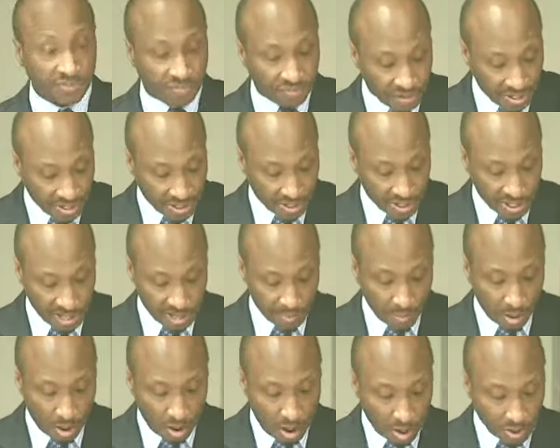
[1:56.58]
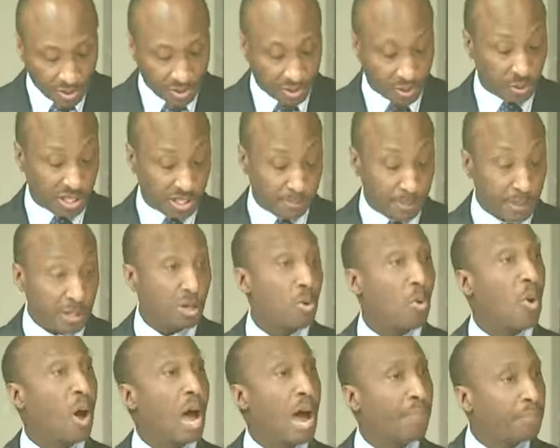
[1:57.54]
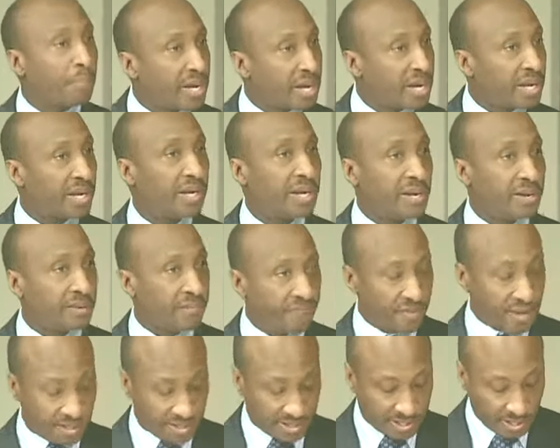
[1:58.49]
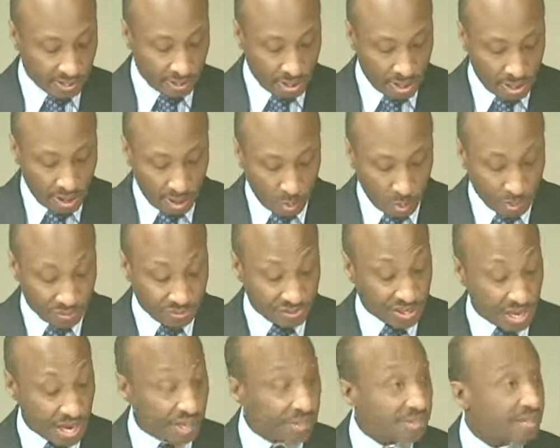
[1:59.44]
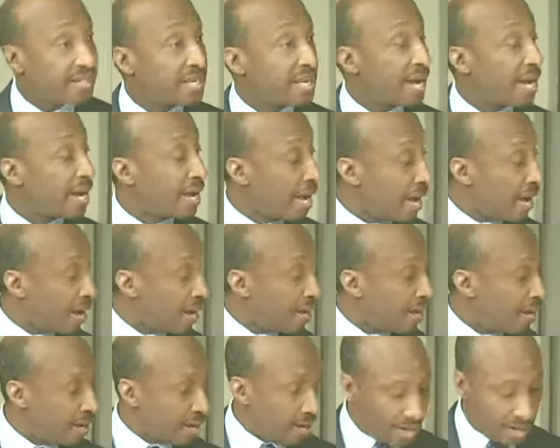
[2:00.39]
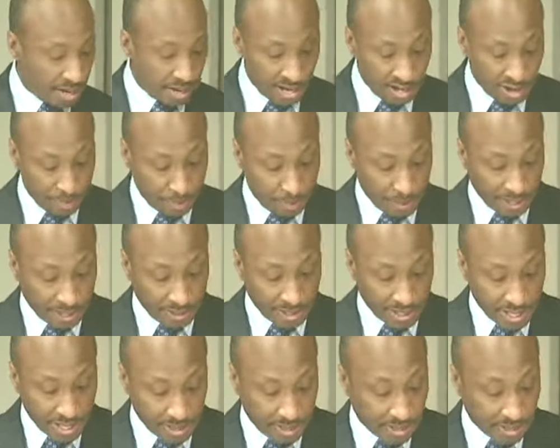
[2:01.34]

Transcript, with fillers: Freeh's team also has been cooperating and interfacing with the NCAA and the Big Ten